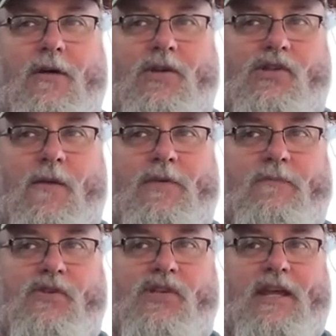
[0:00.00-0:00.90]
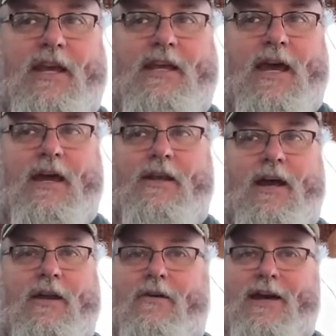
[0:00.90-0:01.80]
I mean, some people say they can.
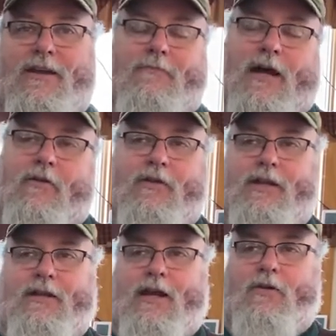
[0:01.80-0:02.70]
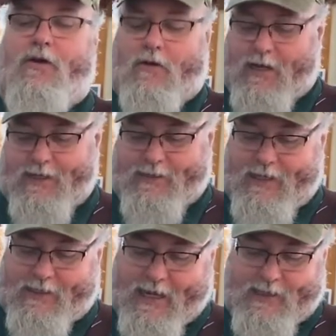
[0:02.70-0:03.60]
I don't, I, I really, I don't know. I,
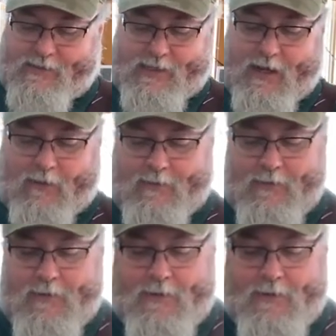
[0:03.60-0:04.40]
I can't tell.